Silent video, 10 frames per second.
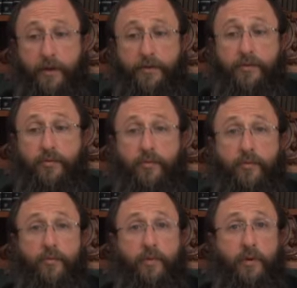
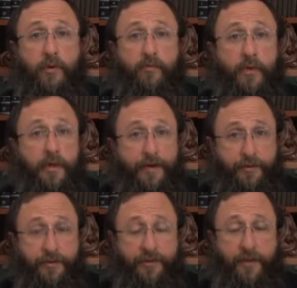to really
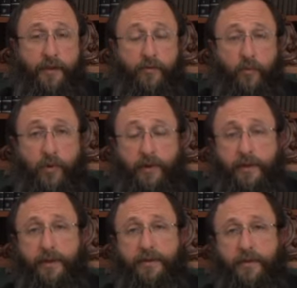understand what
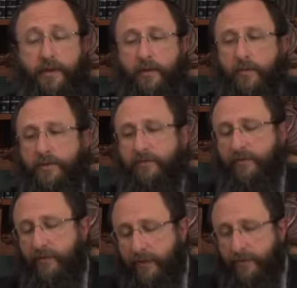Ezekiel was
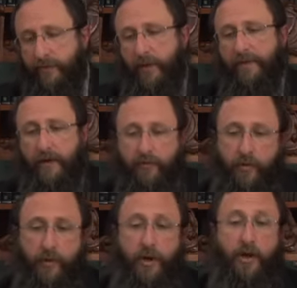referring to. And
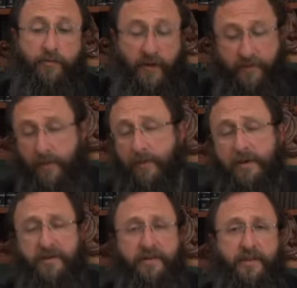therefore, writes
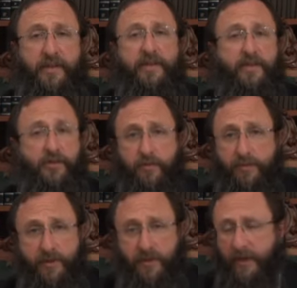Maimonides in his
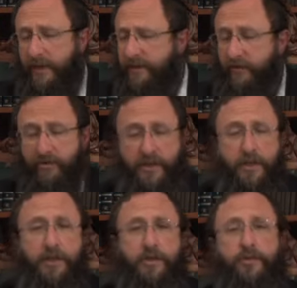
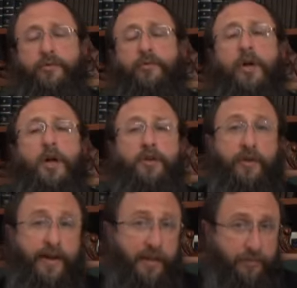introduction to
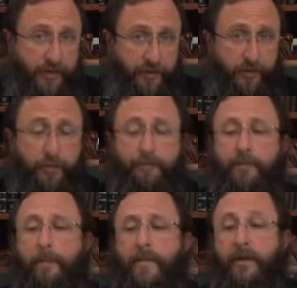Tractate Midot,
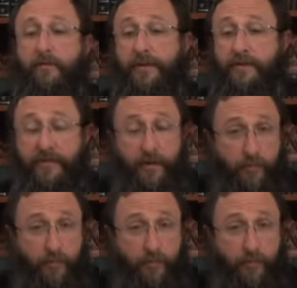writes a very